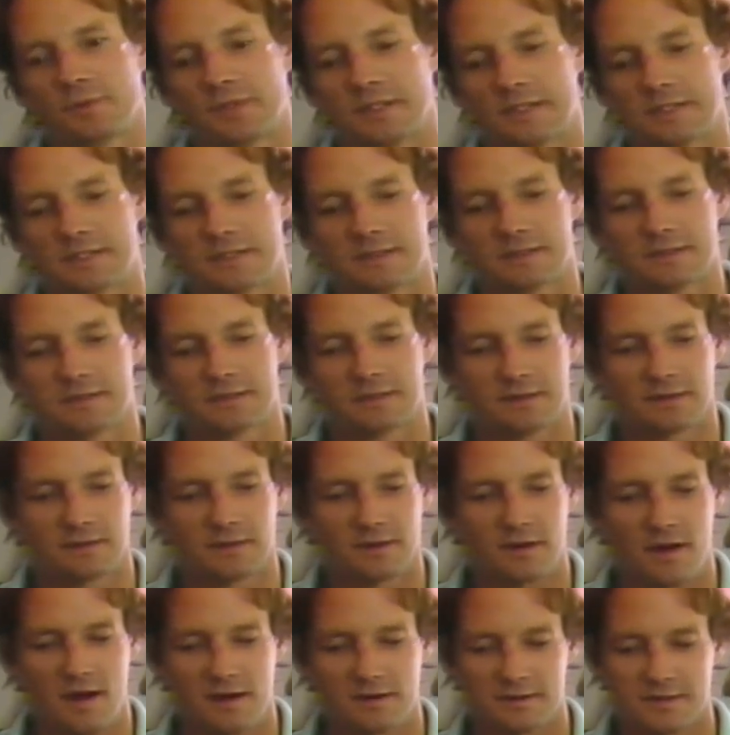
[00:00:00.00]
was
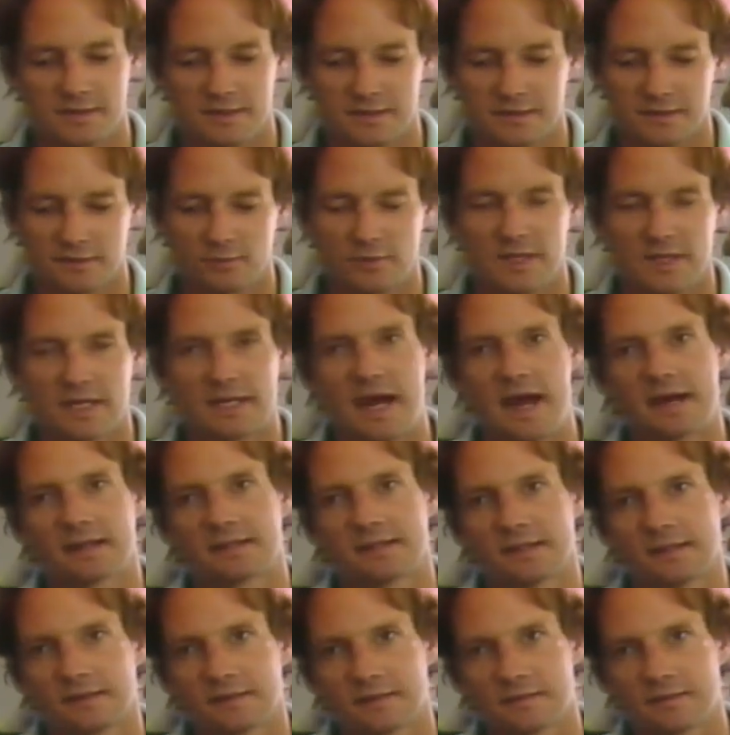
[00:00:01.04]
consciously
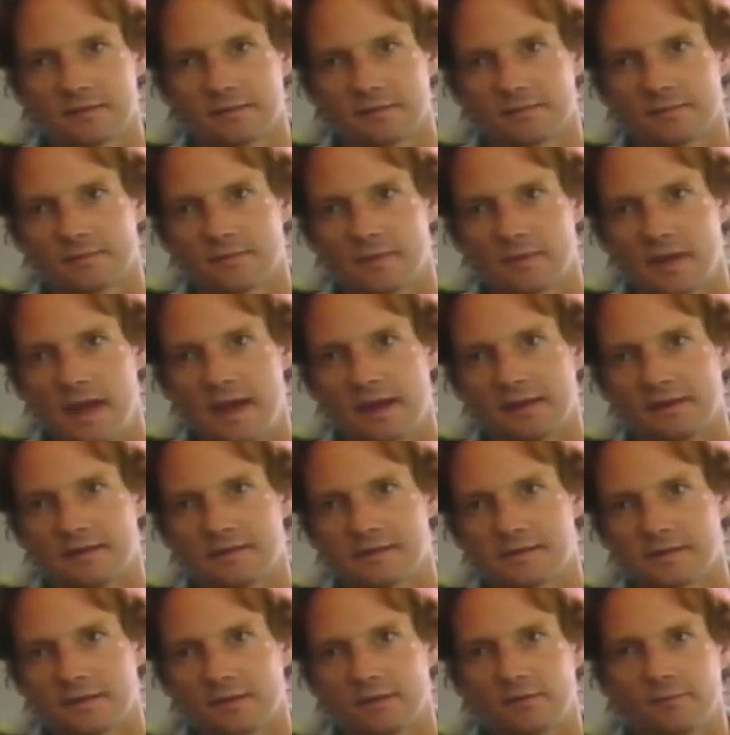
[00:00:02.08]
reenacting
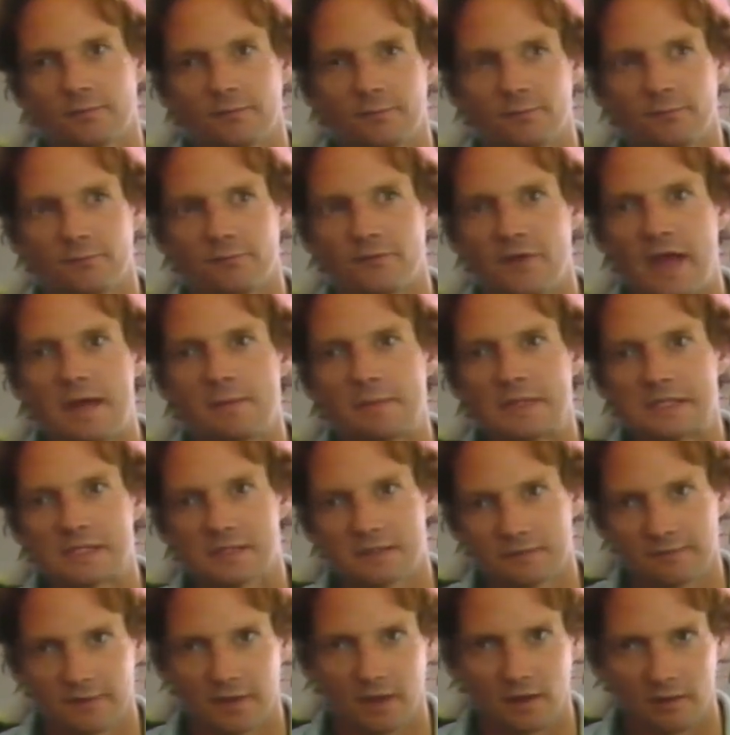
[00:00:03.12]
Andy's famous
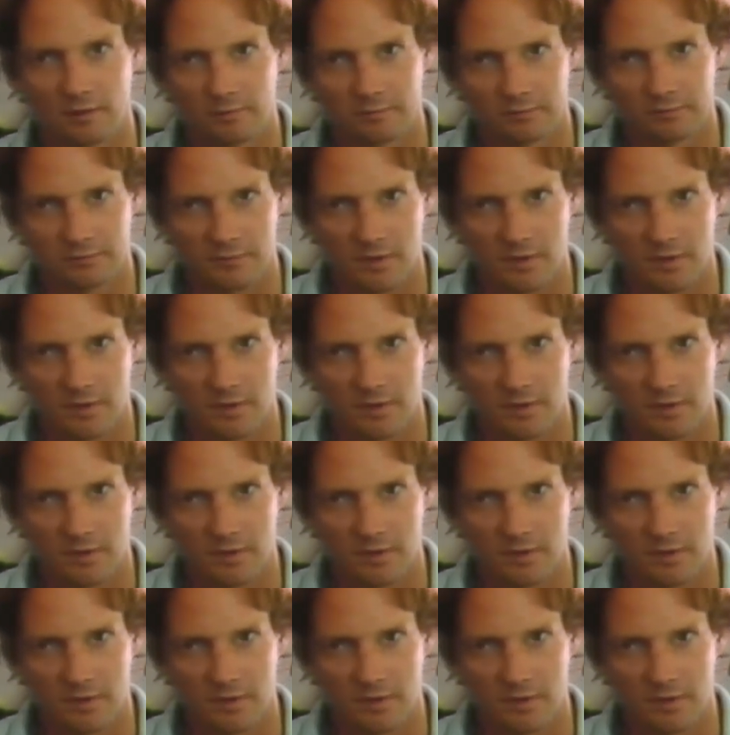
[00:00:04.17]
film